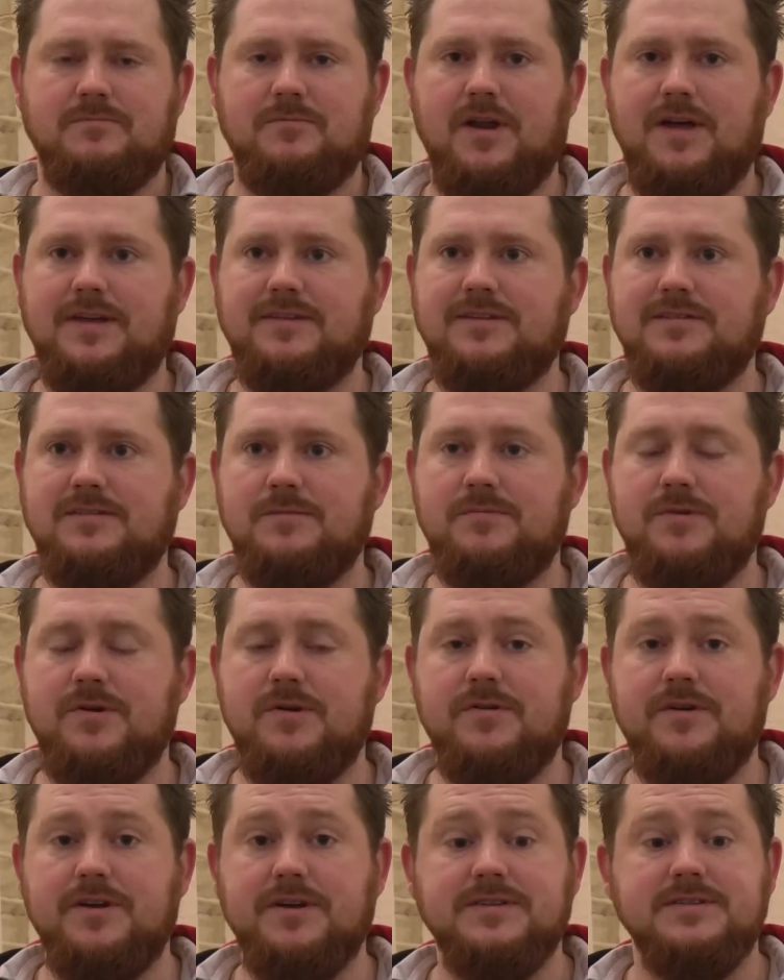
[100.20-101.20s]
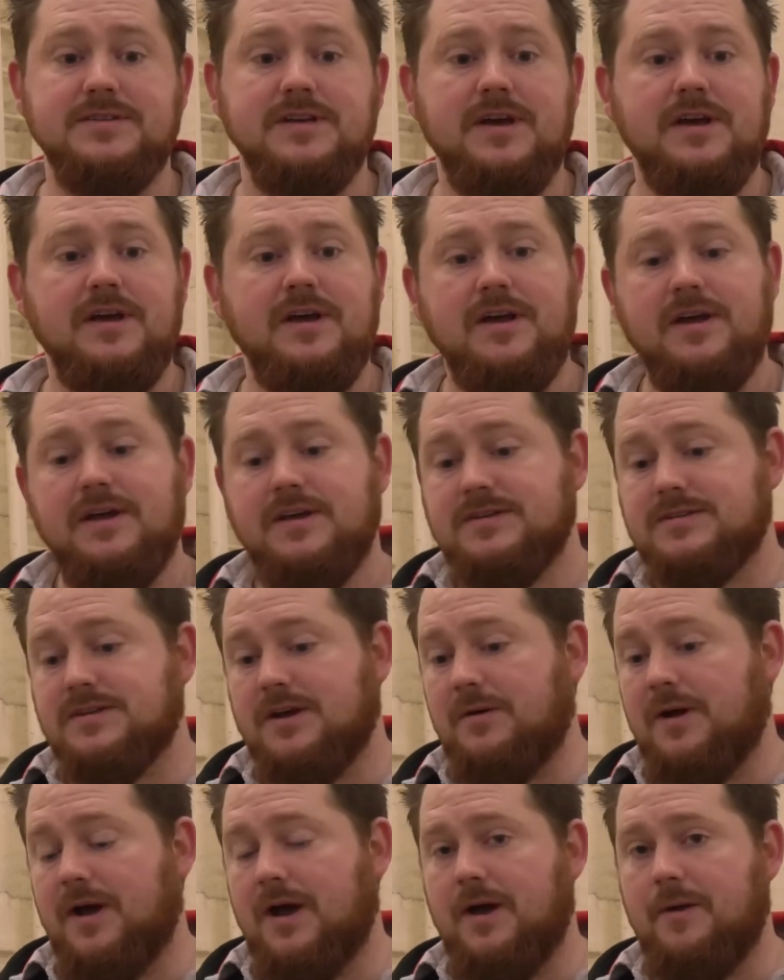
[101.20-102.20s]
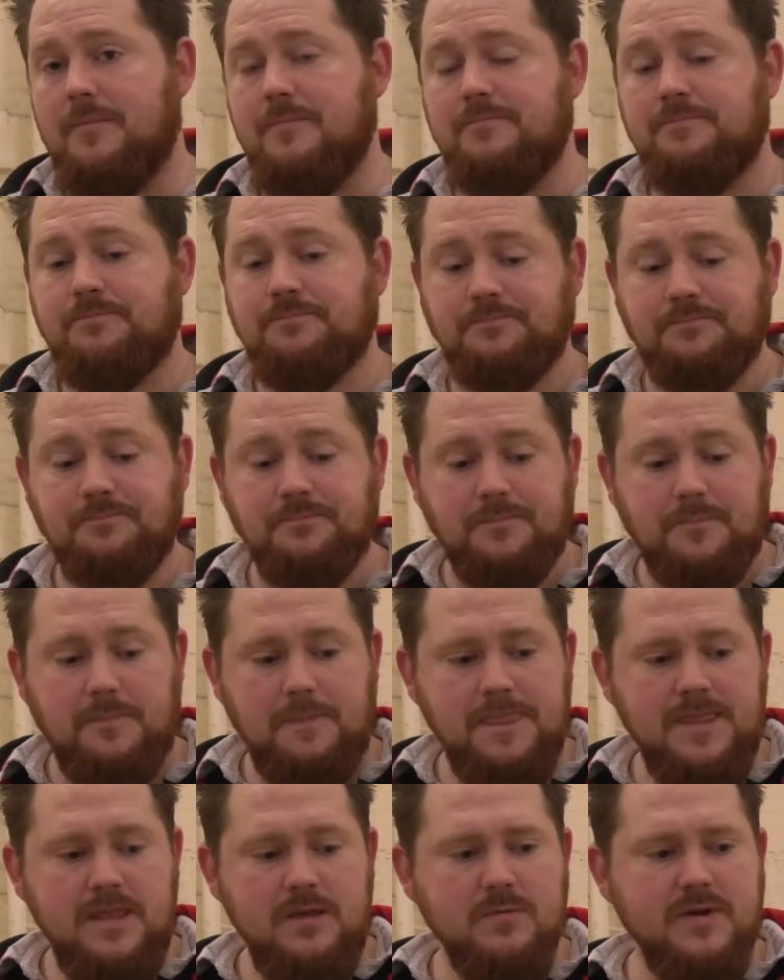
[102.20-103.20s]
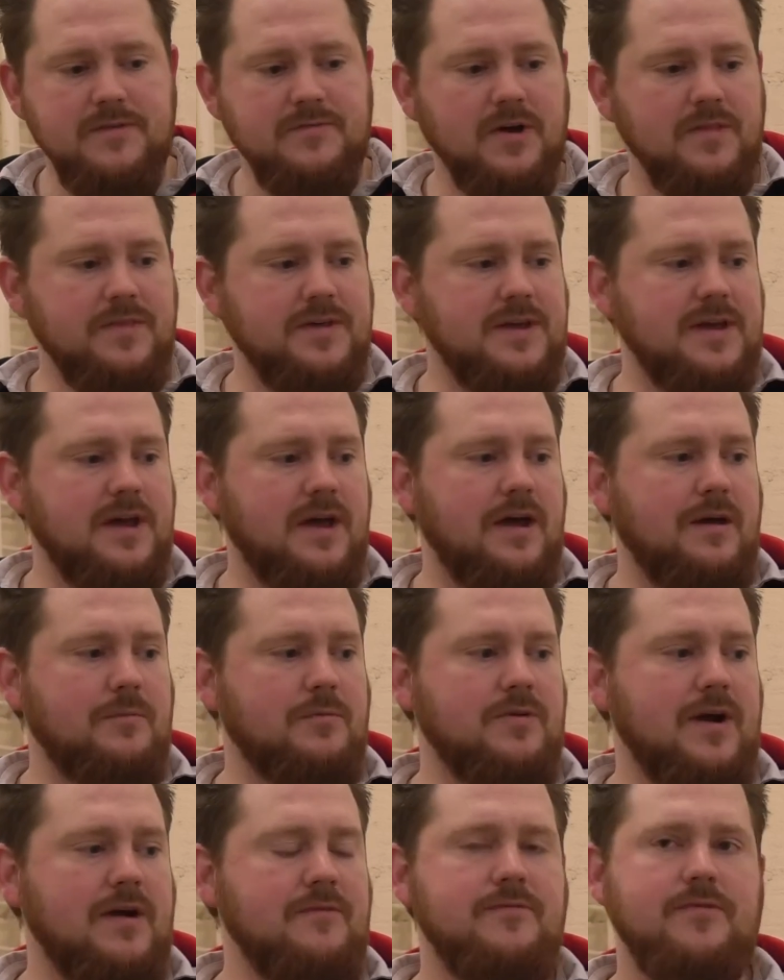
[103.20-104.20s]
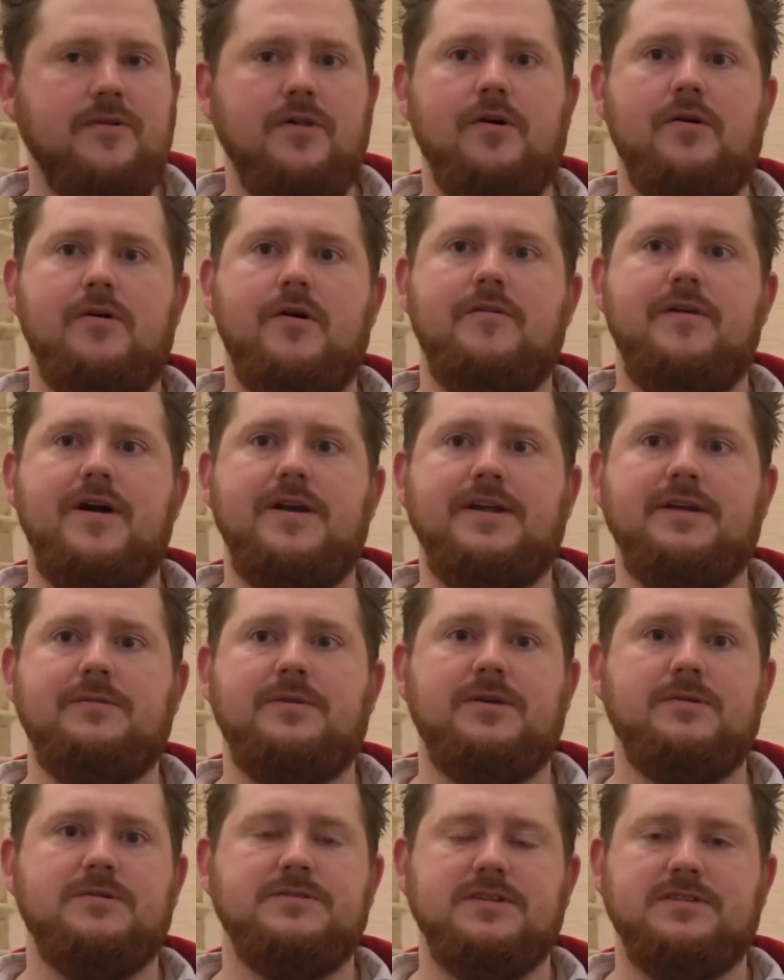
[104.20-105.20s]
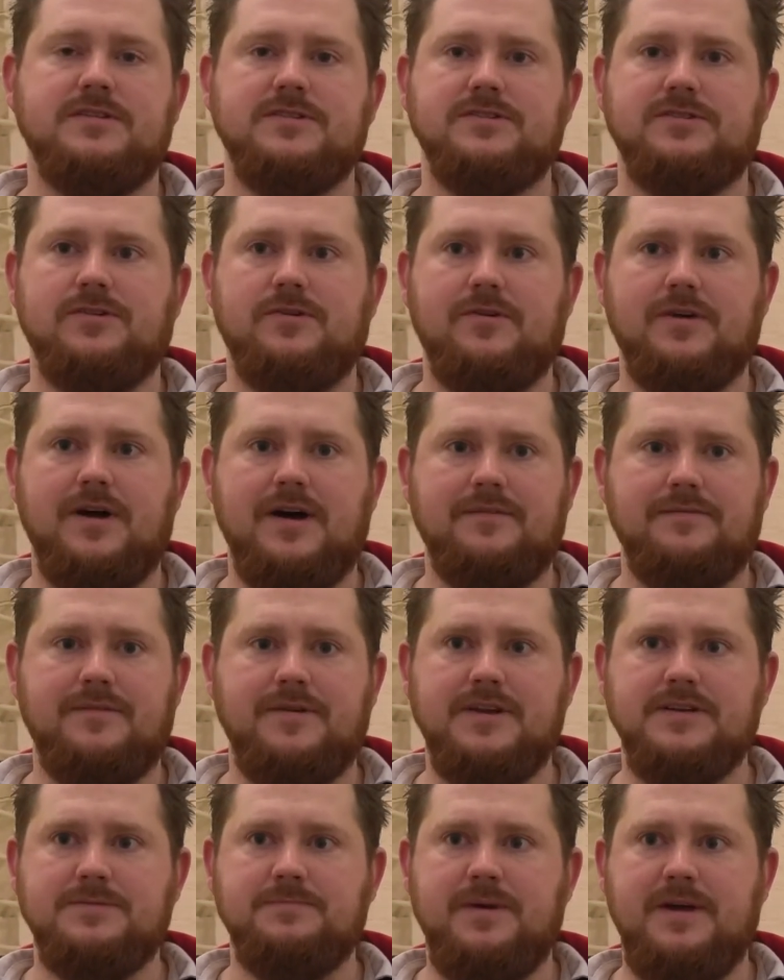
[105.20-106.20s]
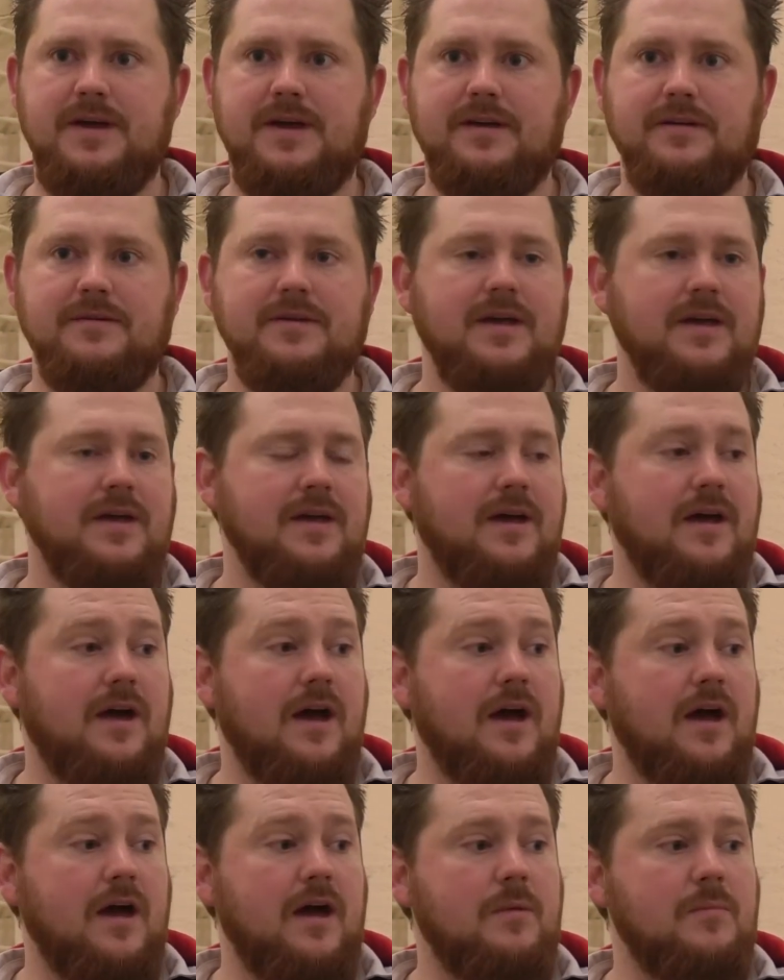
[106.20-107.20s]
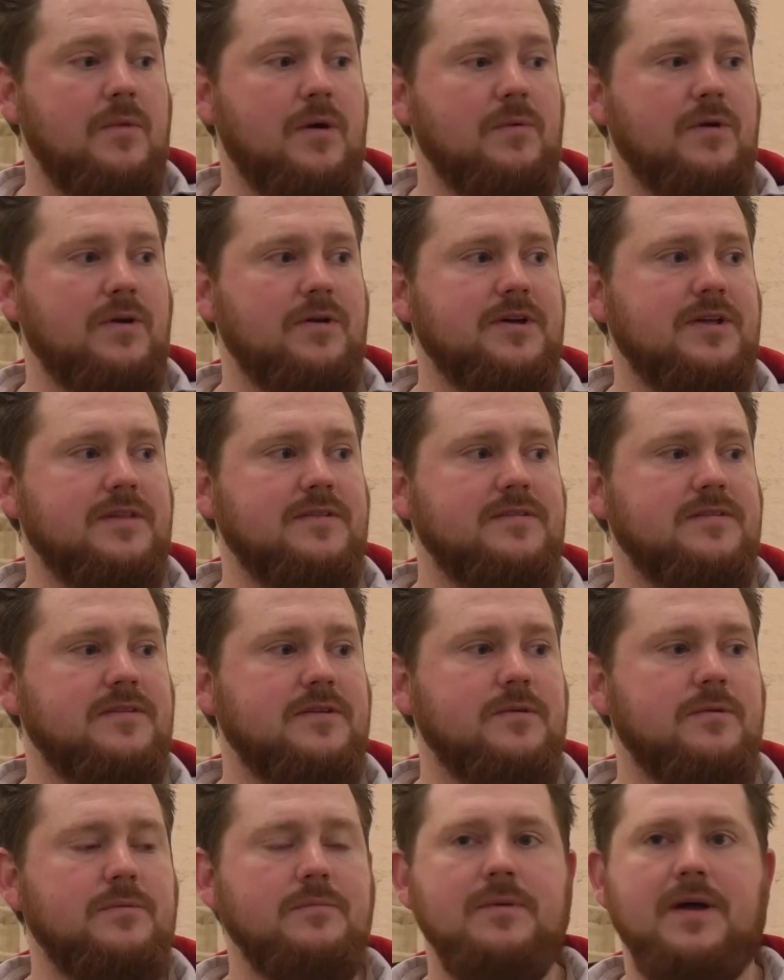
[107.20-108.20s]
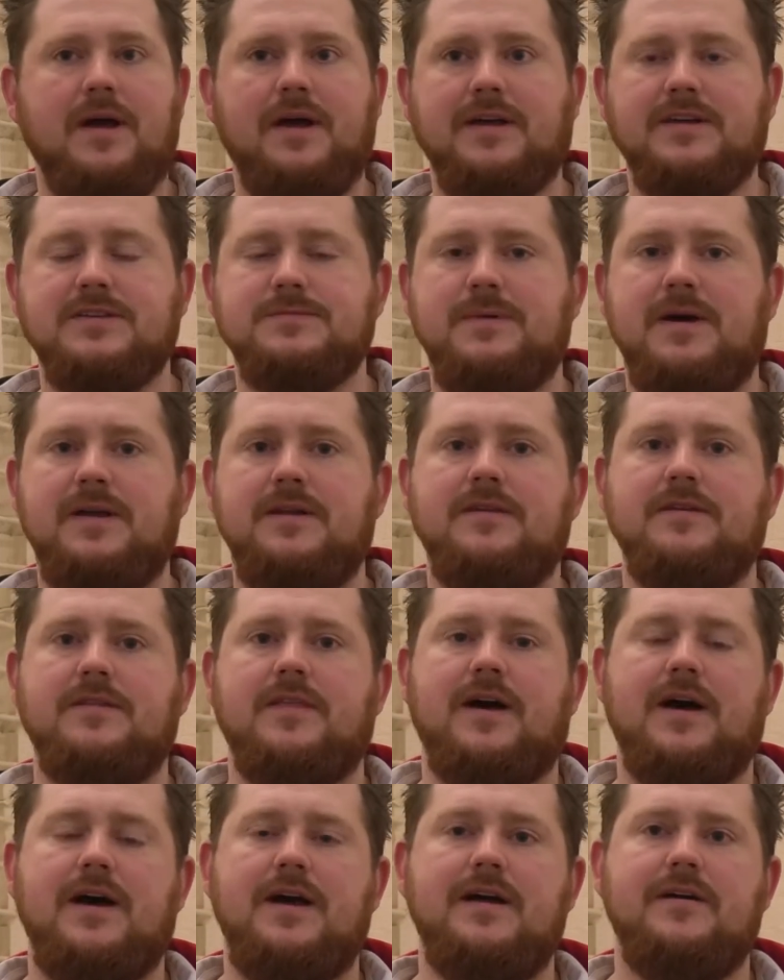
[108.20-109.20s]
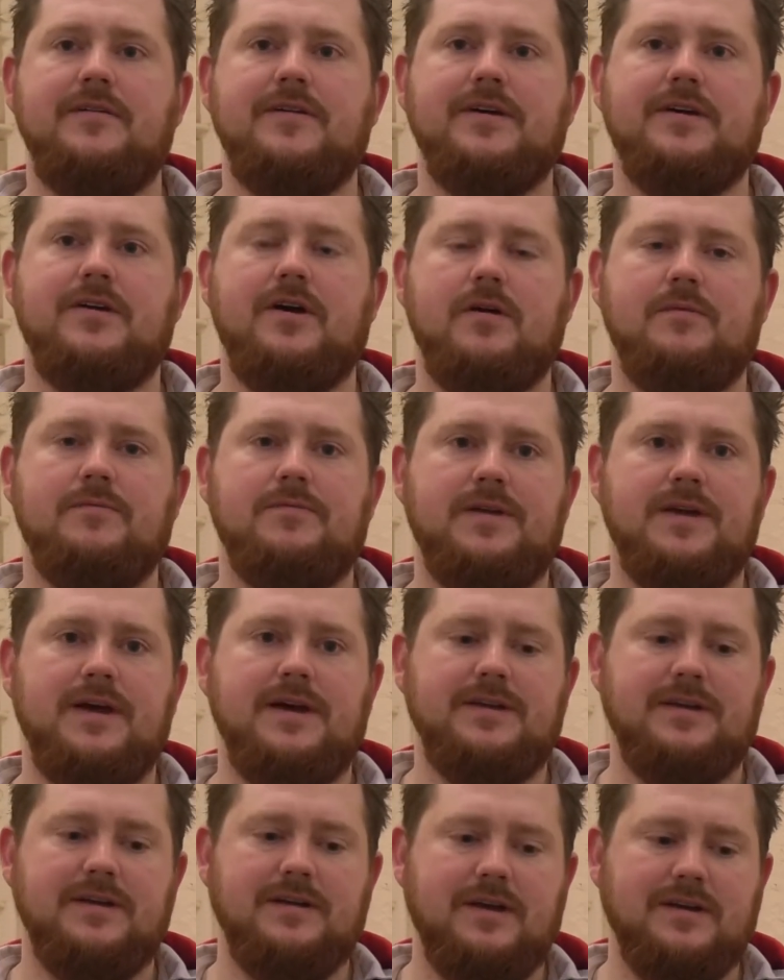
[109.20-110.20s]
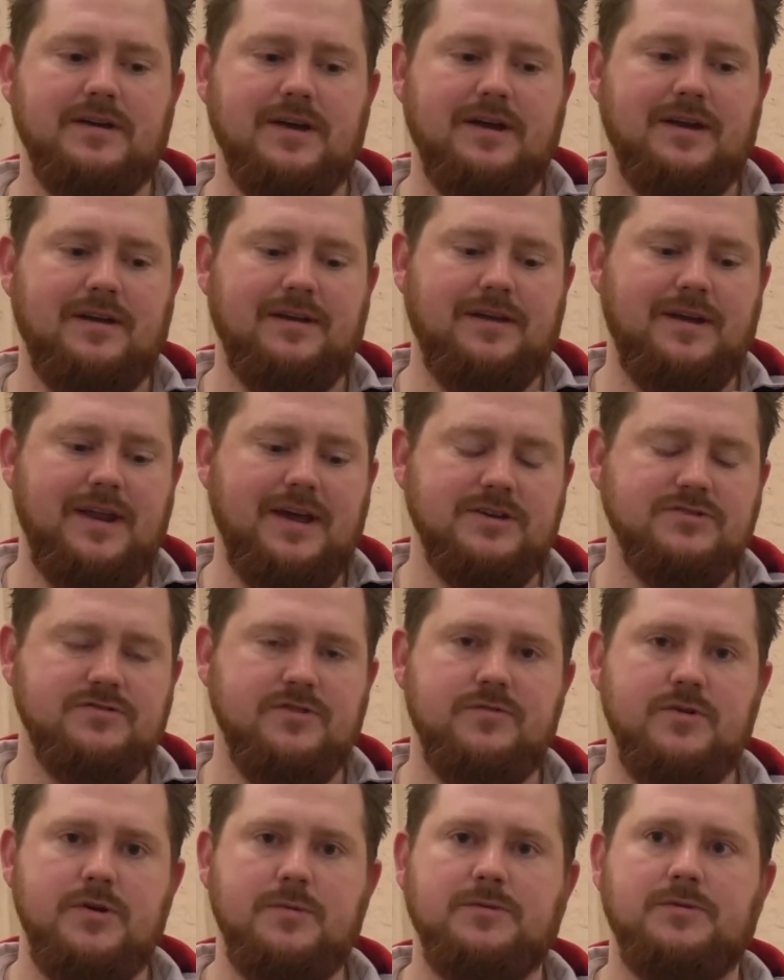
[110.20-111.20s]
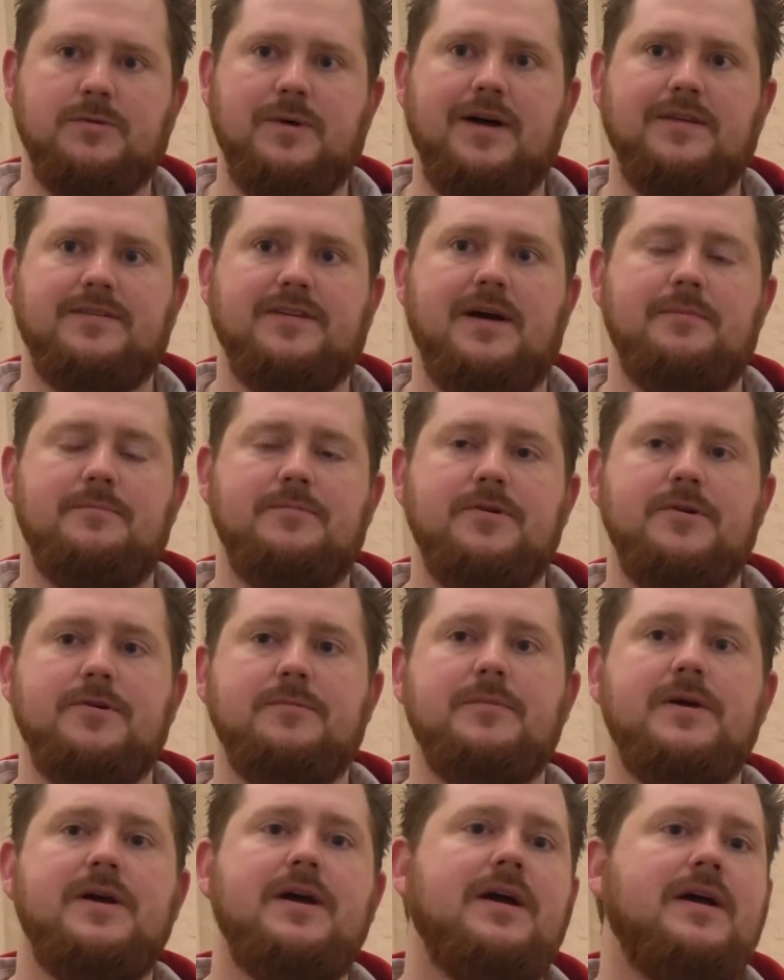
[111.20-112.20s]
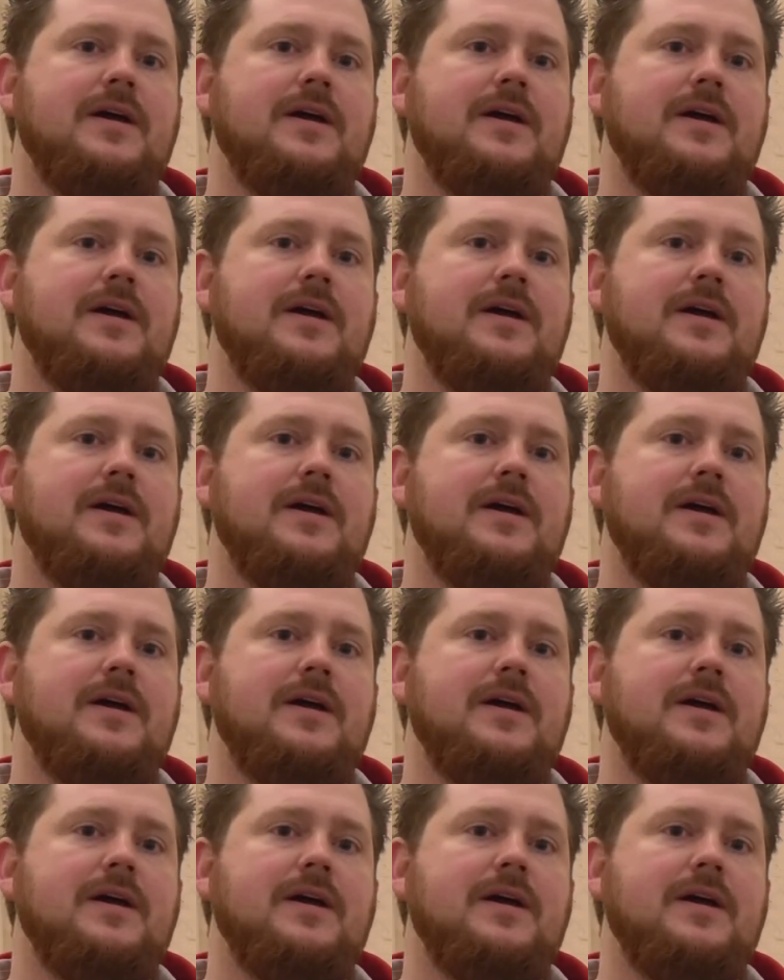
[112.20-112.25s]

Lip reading: related to breweries. So we've got the ground floor already. We use it to store our finished beer. We're looking to expand that area and hopefully add an extra room to our tap room.